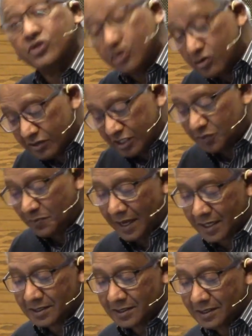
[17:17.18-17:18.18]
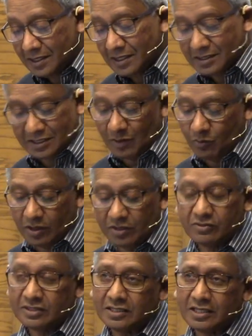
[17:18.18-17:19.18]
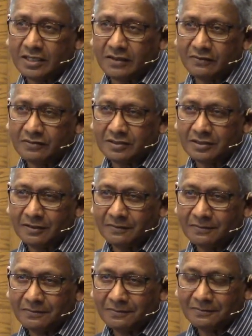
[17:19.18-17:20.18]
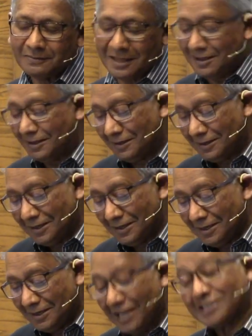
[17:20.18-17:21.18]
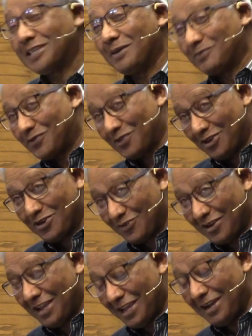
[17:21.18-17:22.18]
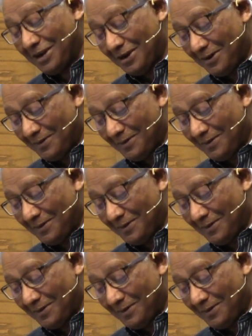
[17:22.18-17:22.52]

respect someone receives, except for their gray hair.